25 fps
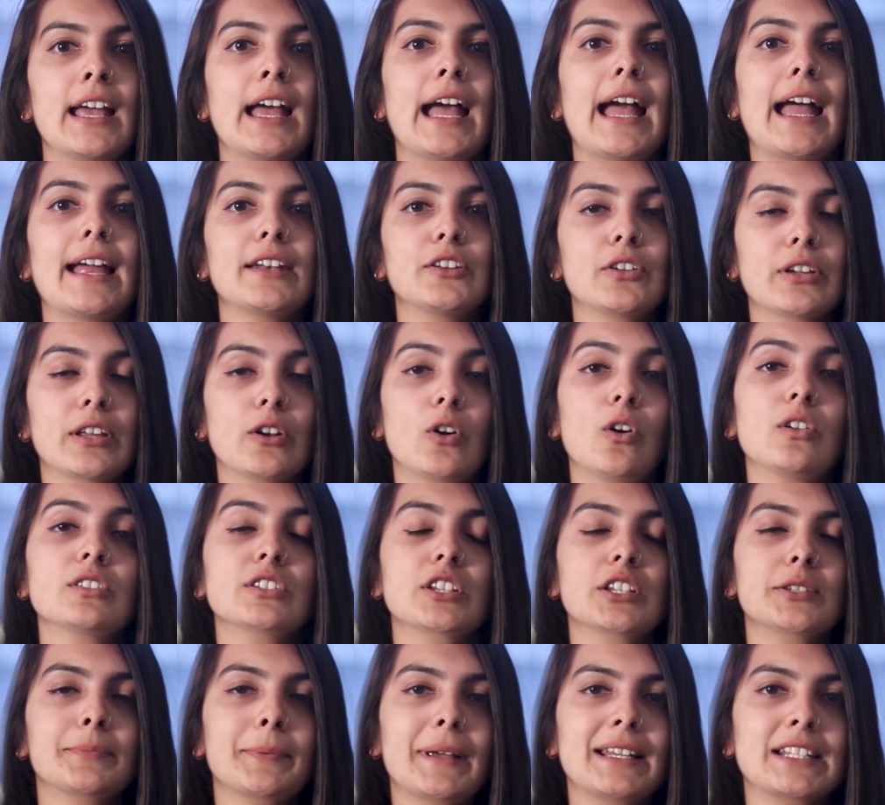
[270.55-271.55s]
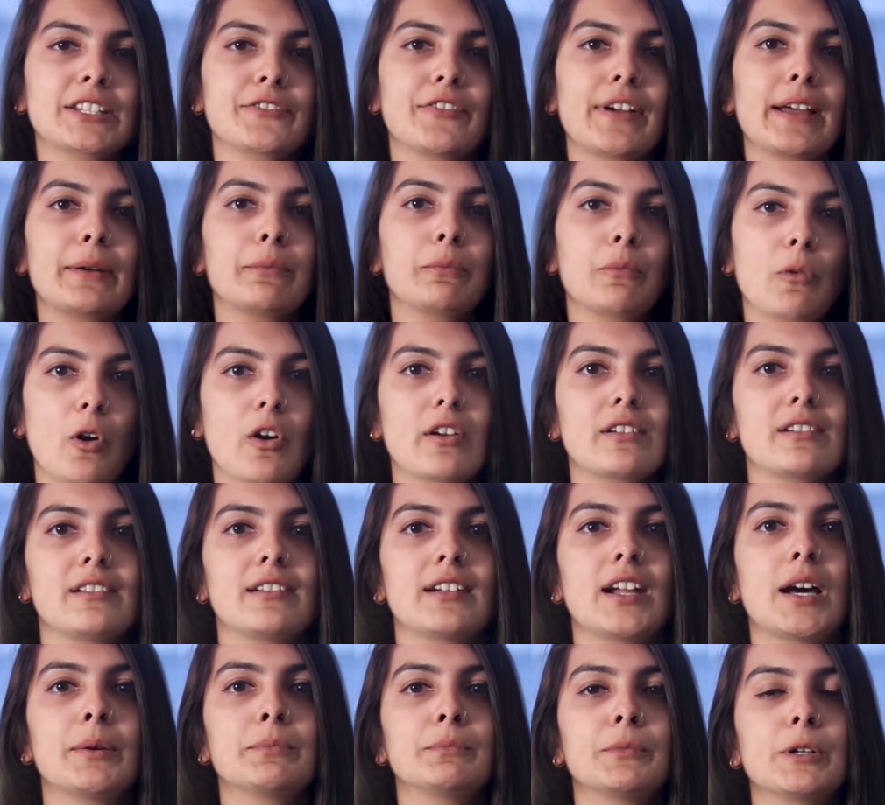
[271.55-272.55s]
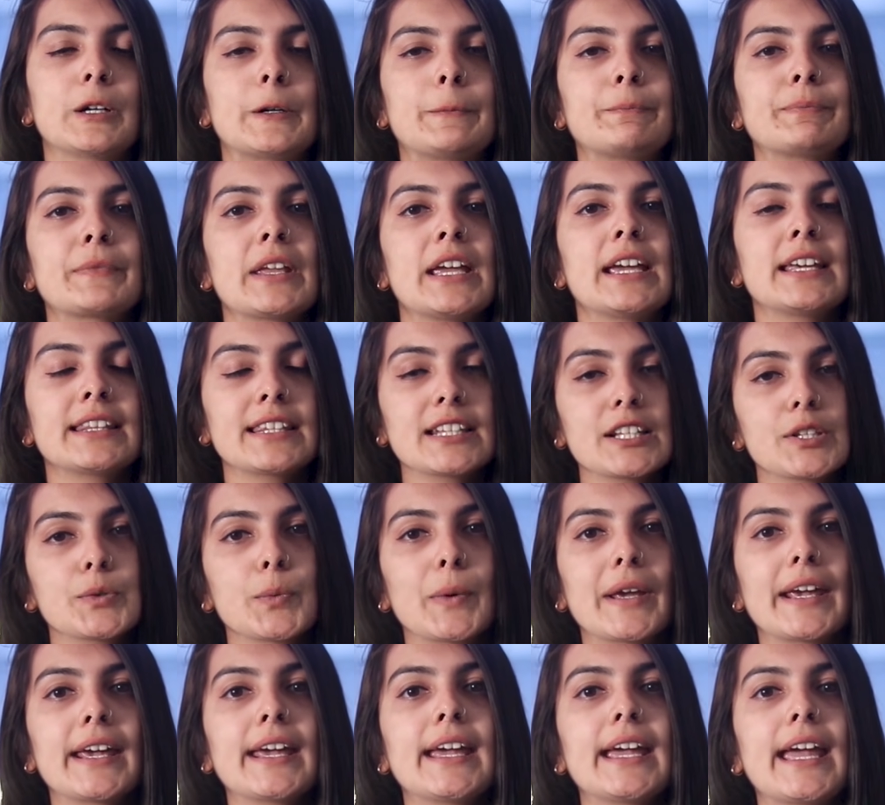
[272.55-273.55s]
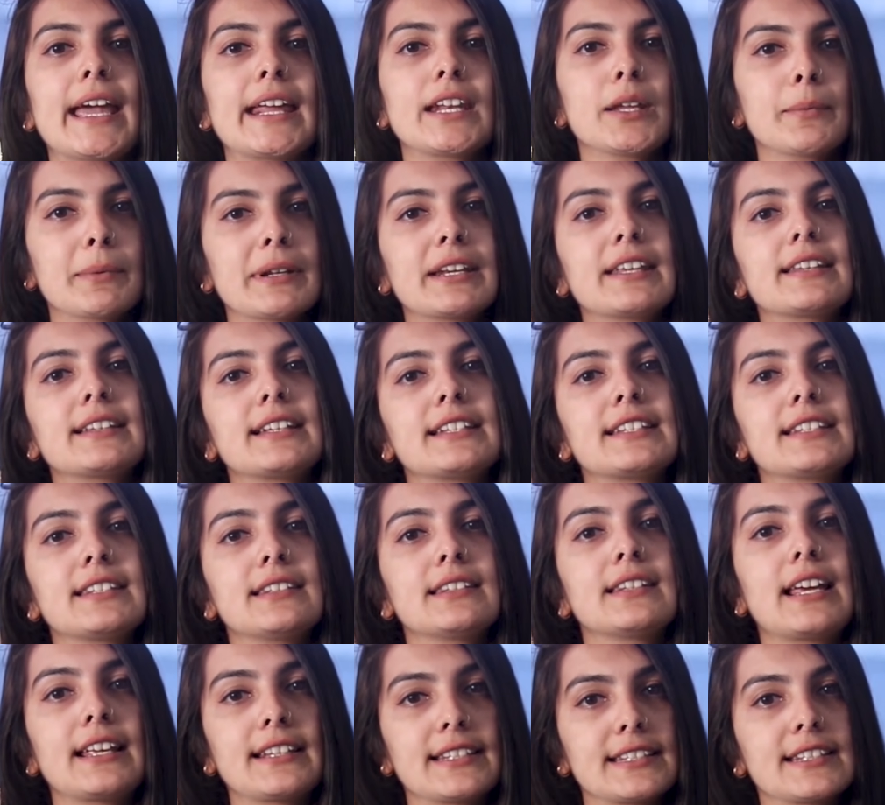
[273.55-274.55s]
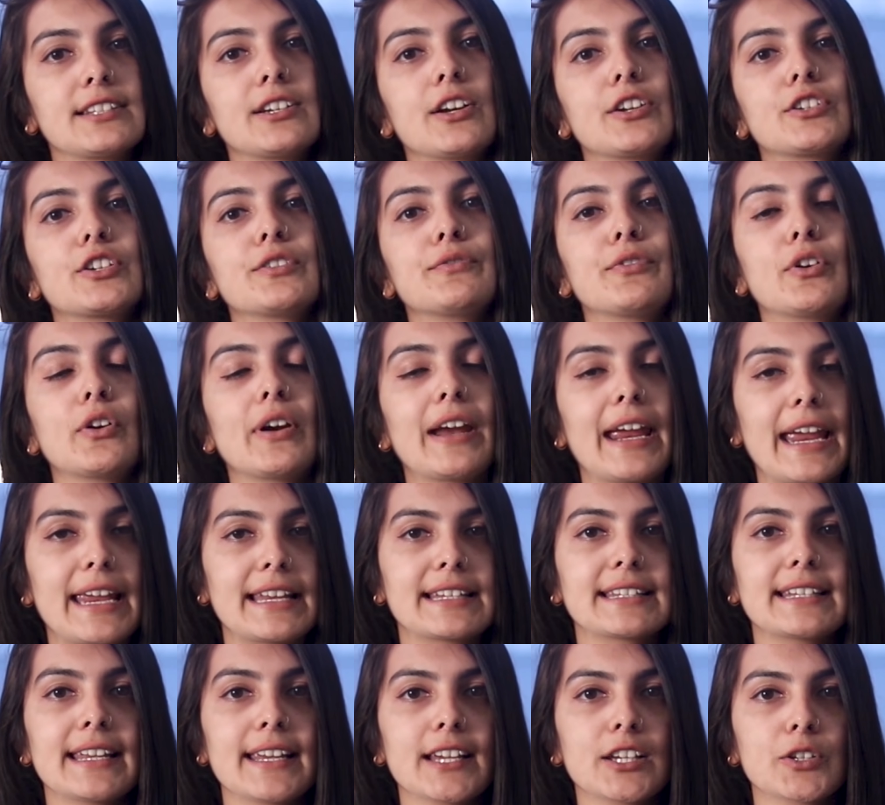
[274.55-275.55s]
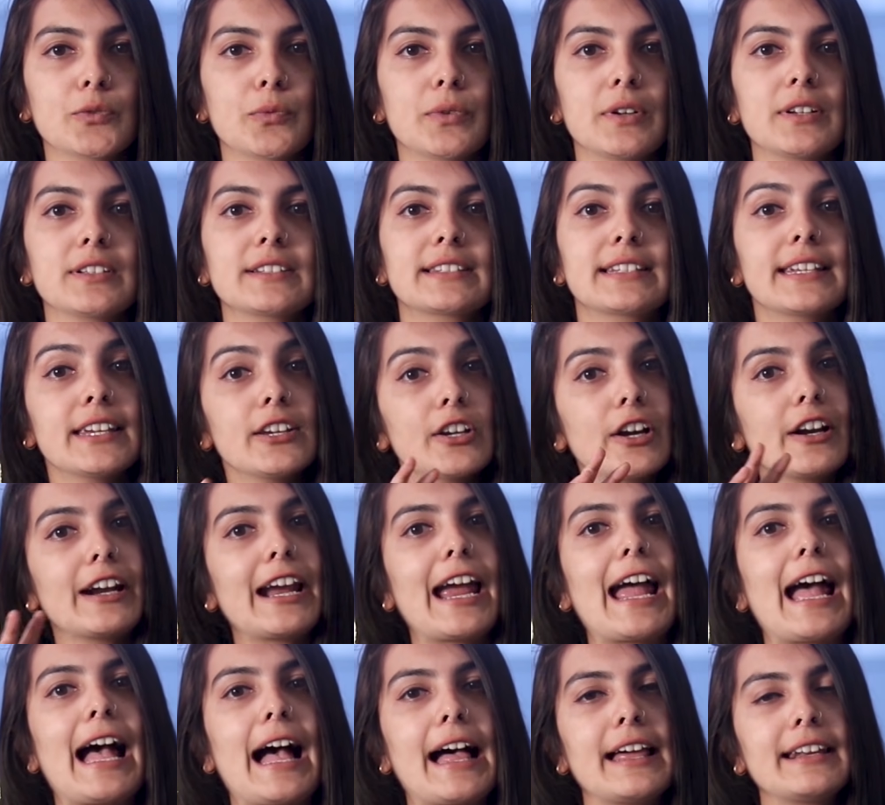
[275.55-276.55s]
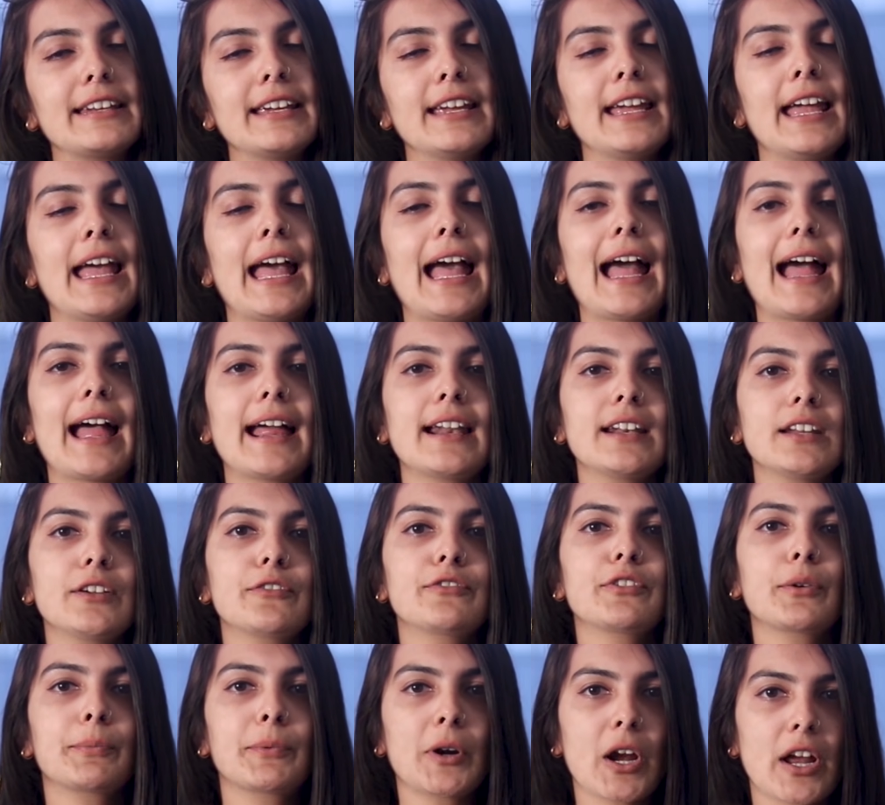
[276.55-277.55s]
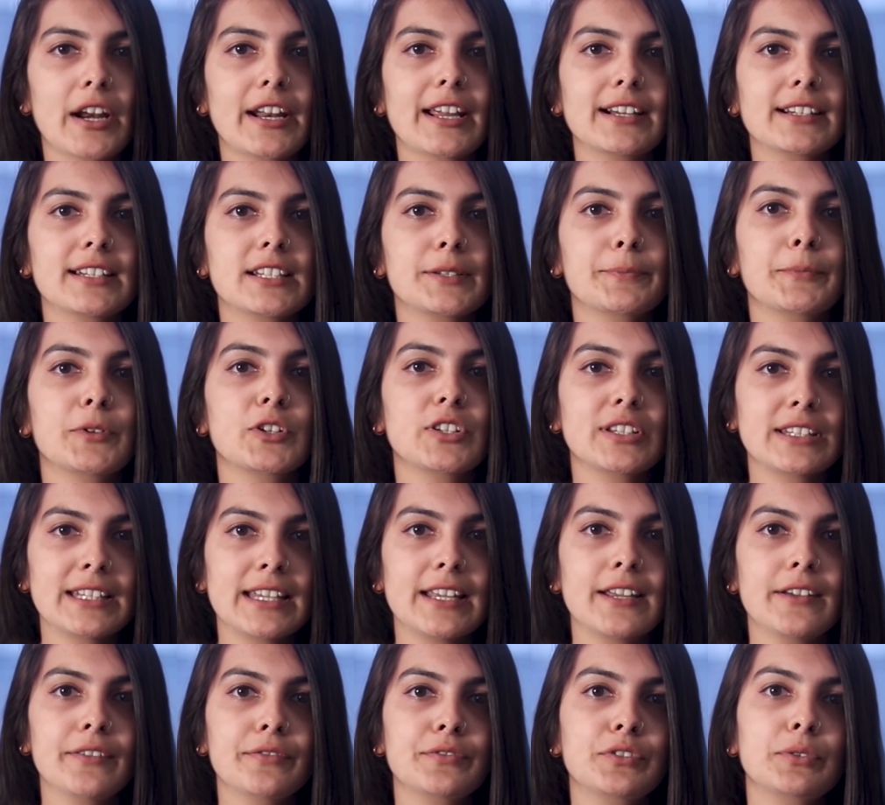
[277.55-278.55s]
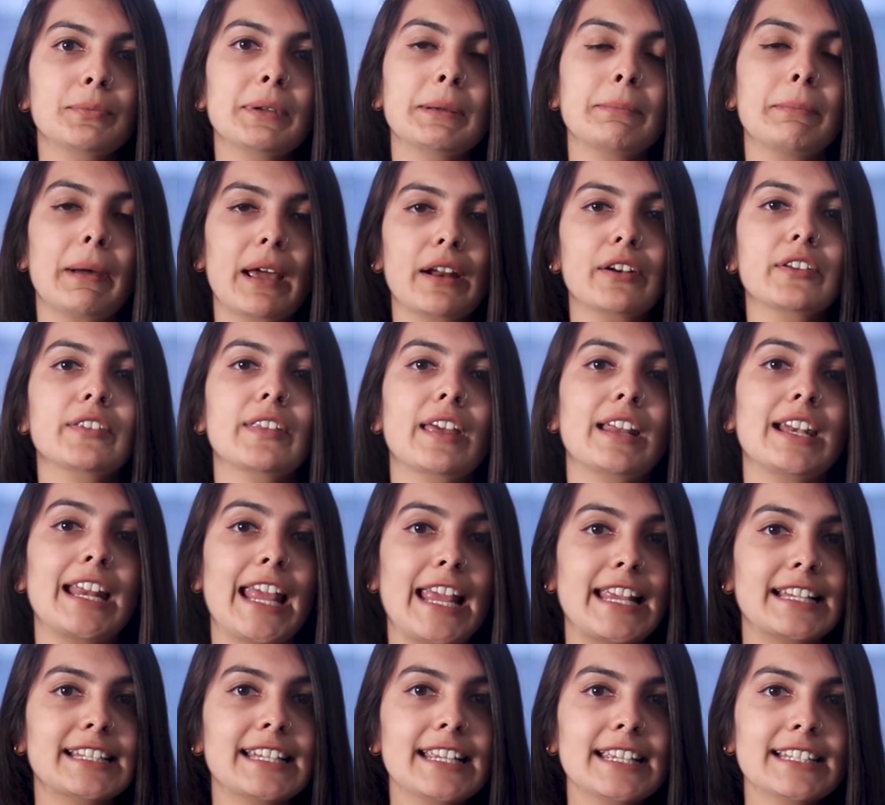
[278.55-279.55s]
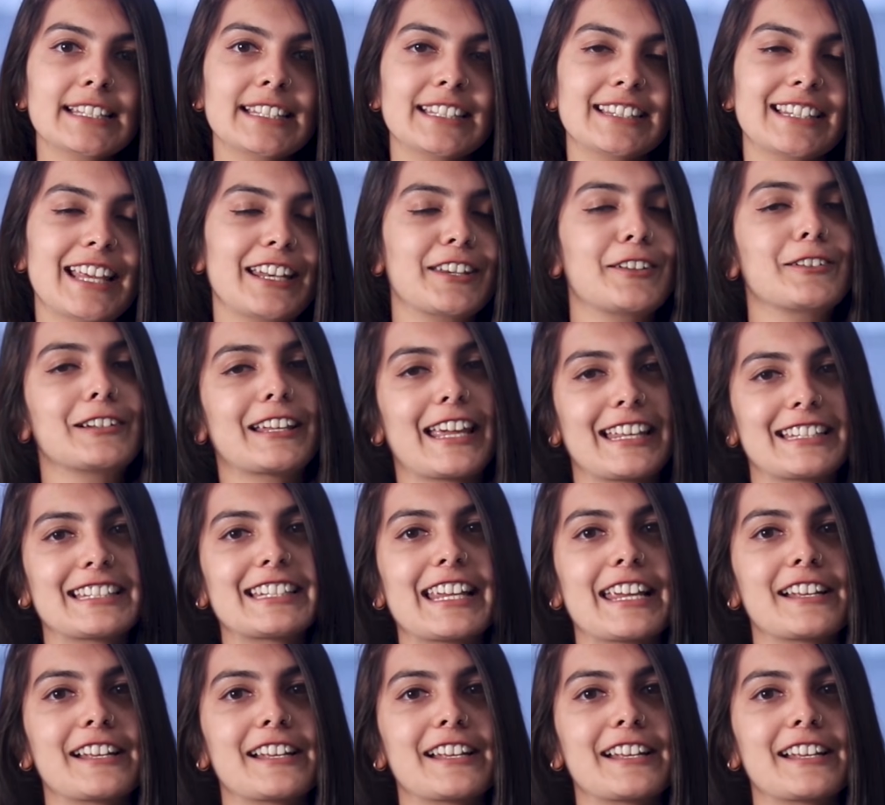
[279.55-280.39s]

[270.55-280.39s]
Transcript: And you can also specify model number. This way, anybody that's, that's searching for ASICS will see your ad, and if your product is perceived to be better than ASICS, then you'll get